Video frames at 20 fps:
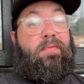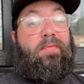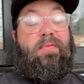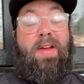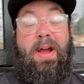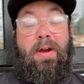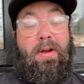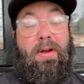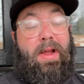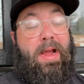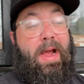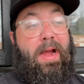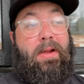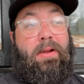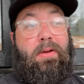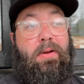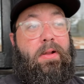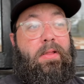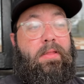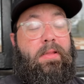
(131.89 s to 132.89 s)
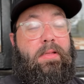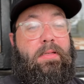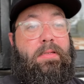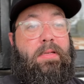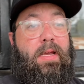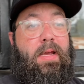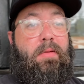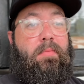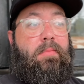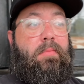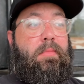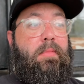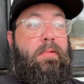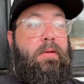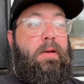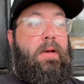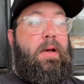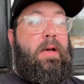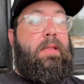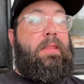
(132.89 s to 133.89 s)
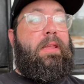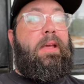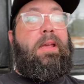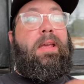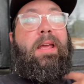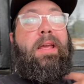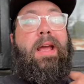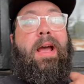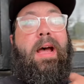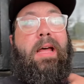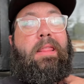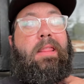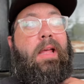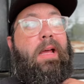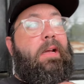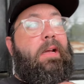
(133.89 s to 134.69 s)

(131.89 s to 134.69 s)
very accurate in this game. I think he had